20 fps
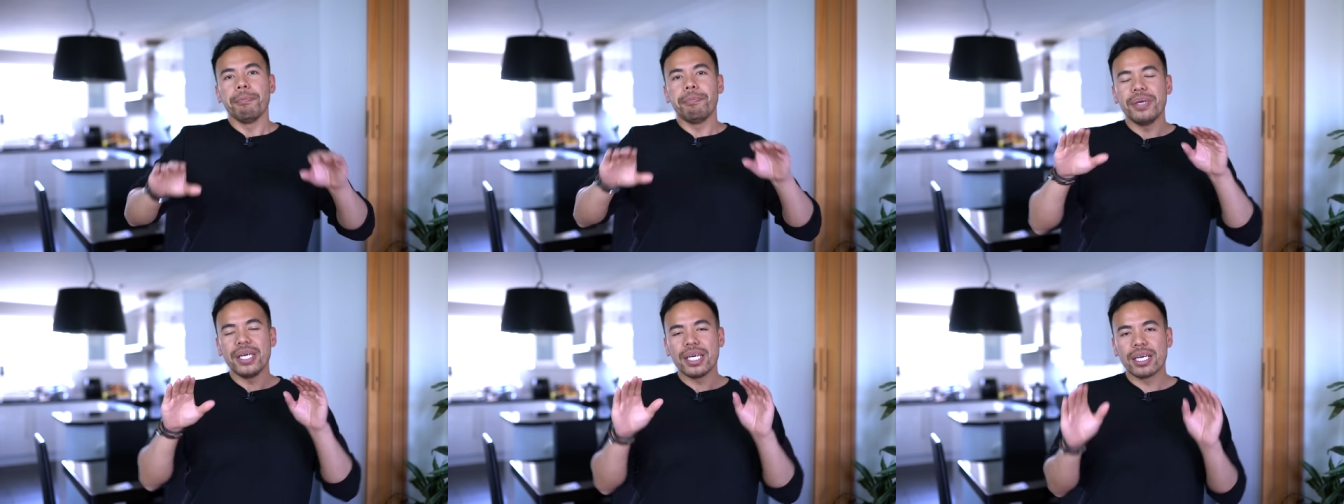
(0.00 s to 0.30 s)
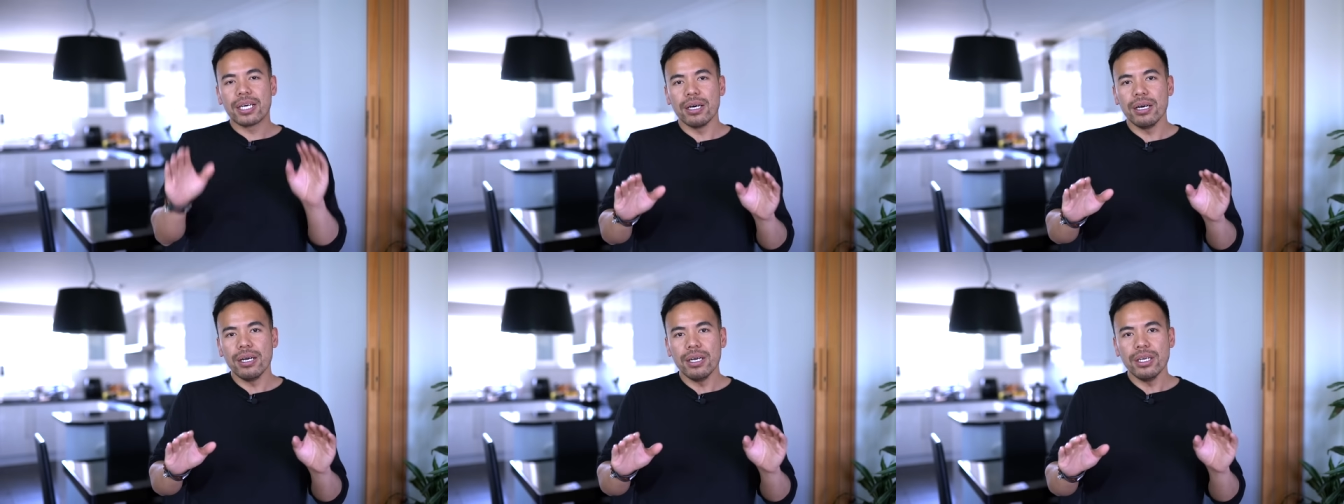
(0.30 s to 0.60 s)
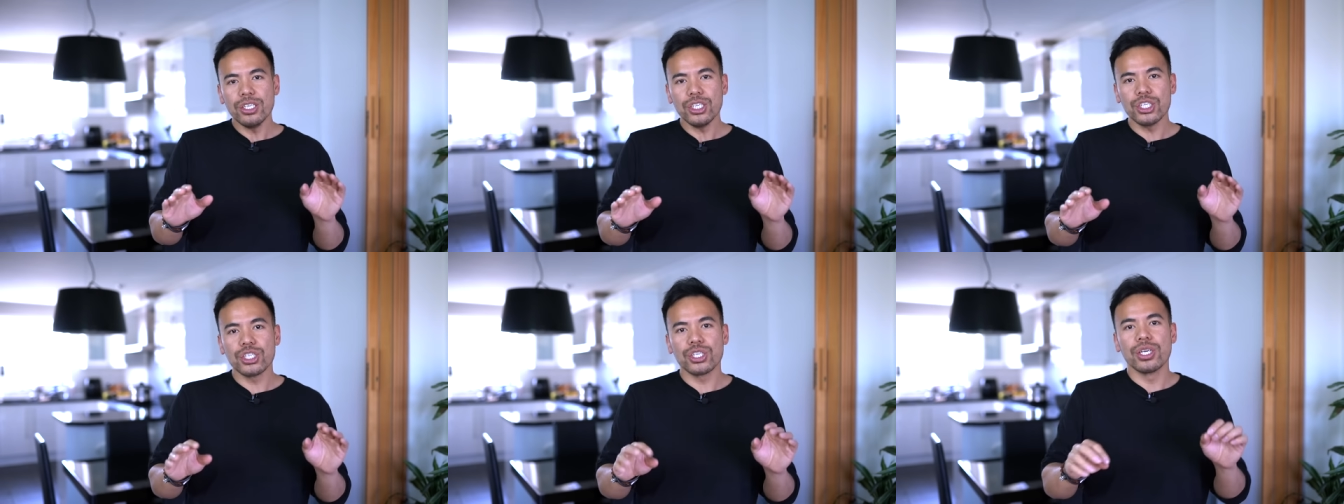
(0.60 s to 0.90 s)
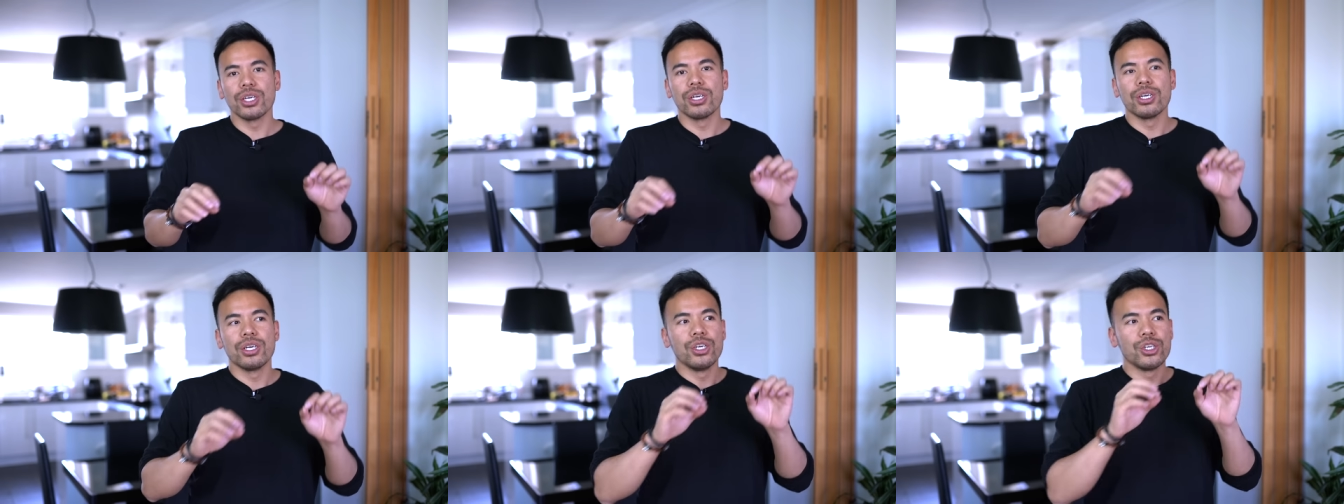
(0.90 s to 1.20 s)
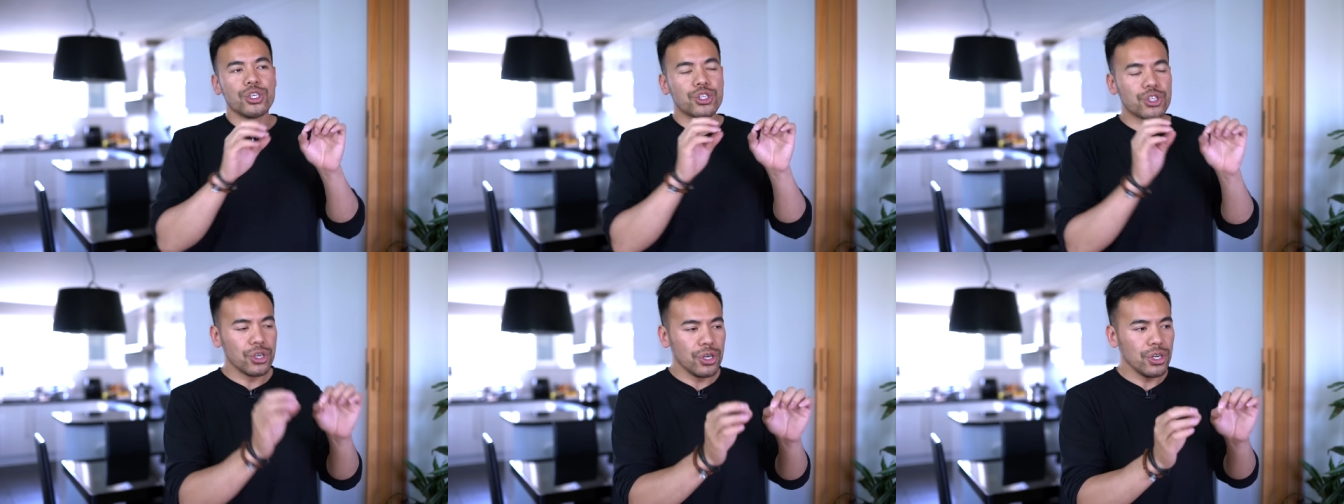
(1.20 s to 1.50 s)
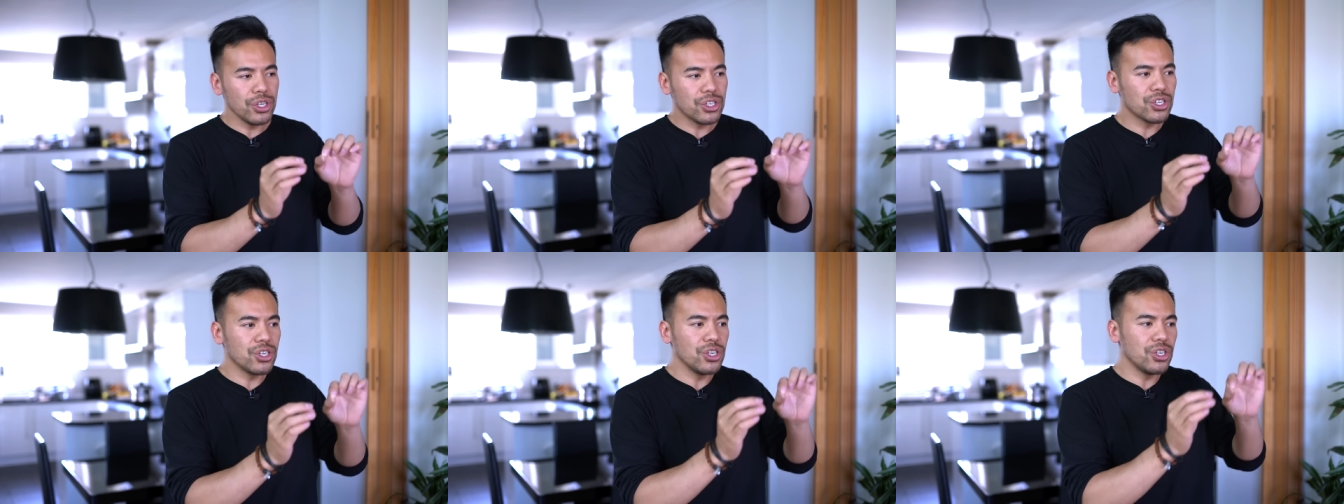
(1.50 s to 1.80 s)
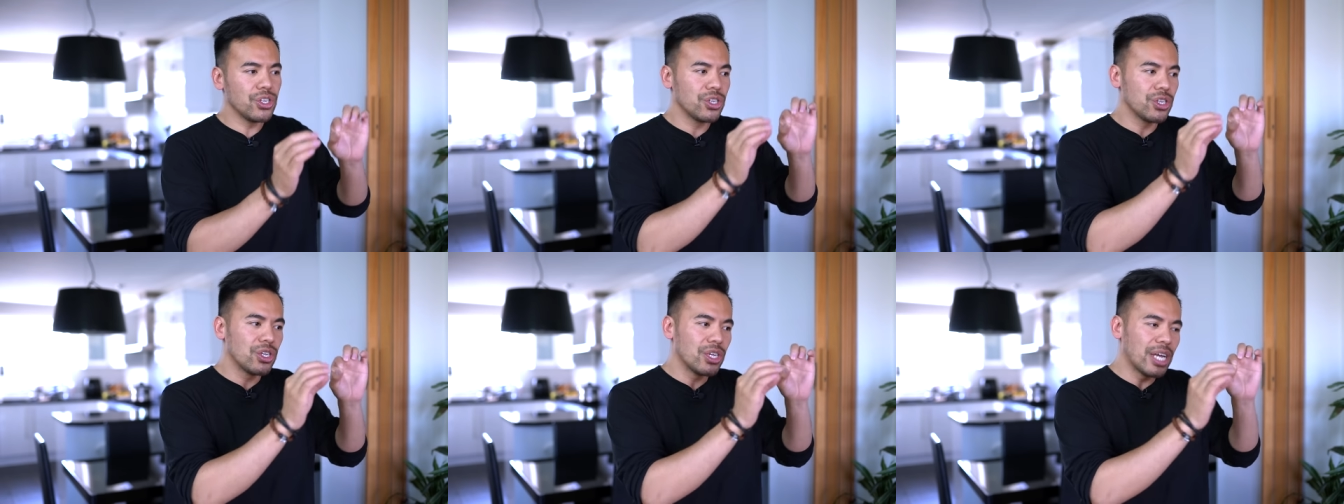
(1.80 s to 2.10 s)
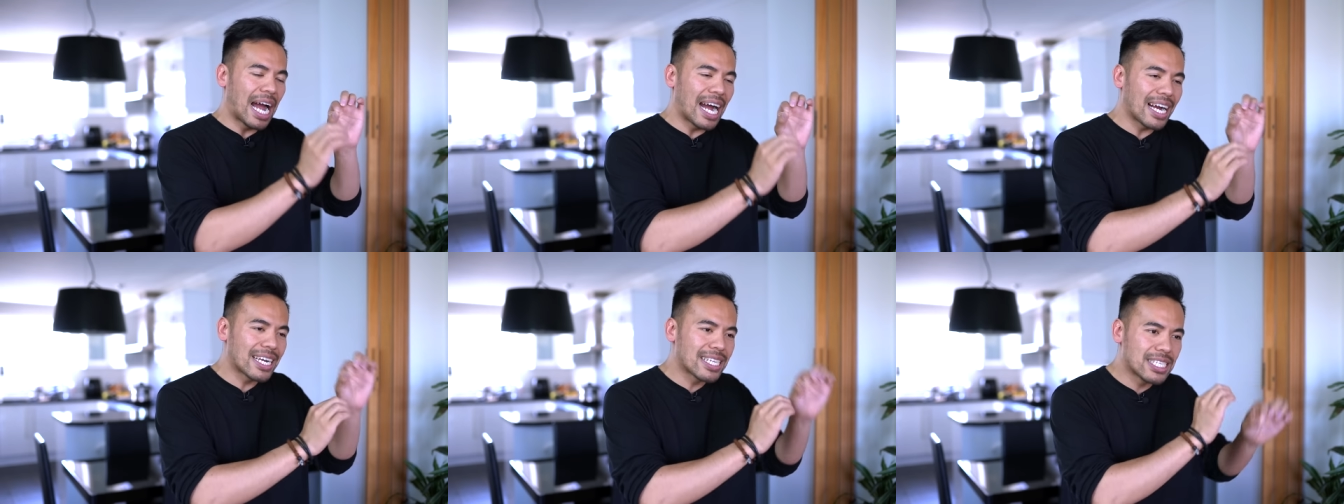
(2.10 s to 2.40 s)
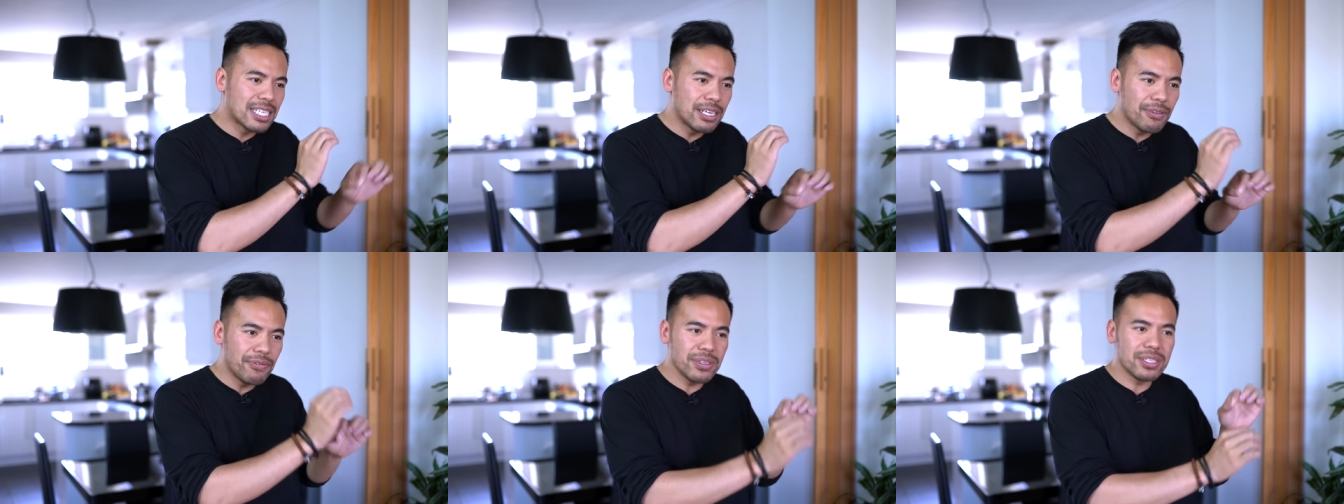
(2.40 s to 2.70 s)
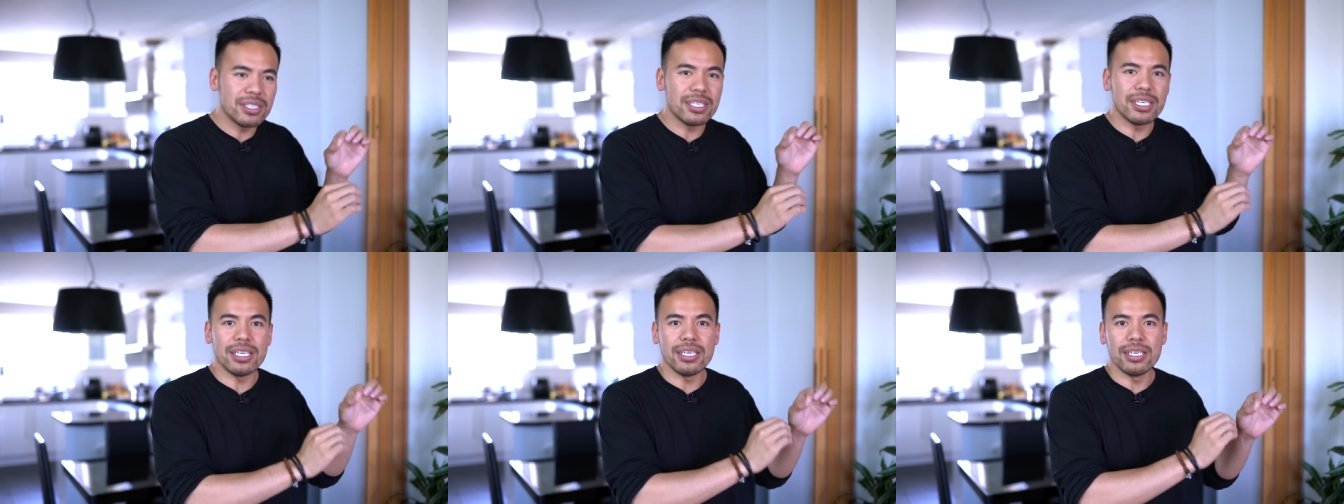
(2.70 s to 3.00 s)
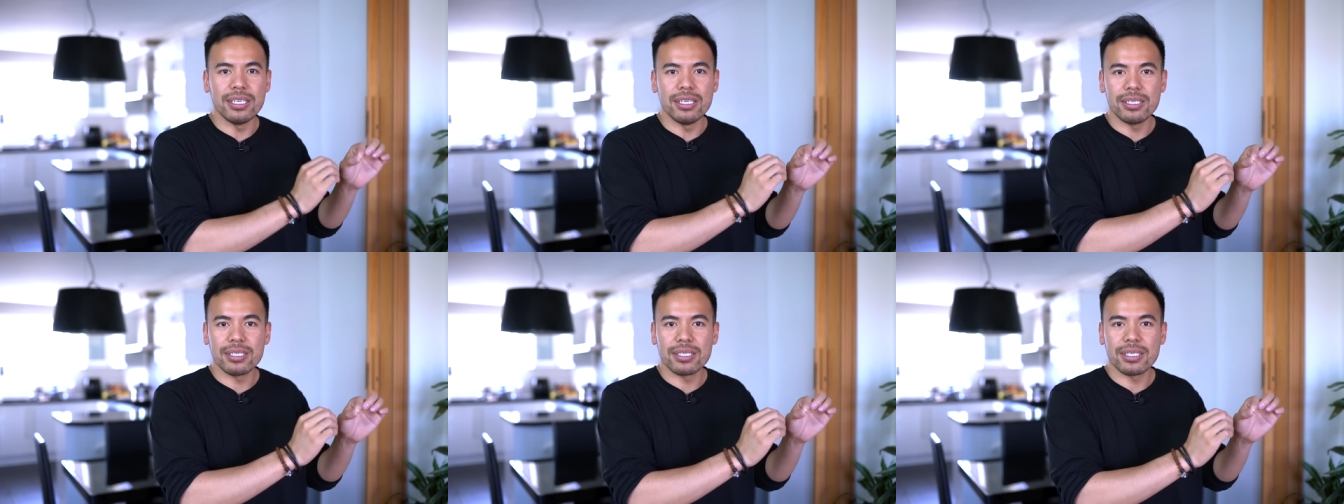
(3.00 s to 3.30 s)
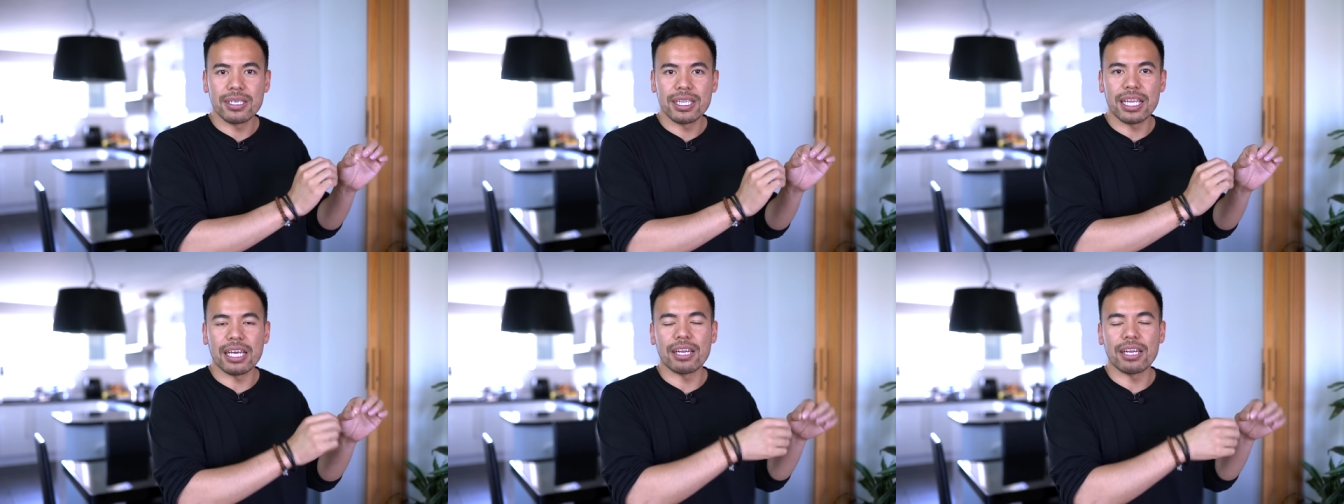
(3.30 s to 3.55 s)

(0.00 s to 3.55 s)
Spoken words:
Because certain activities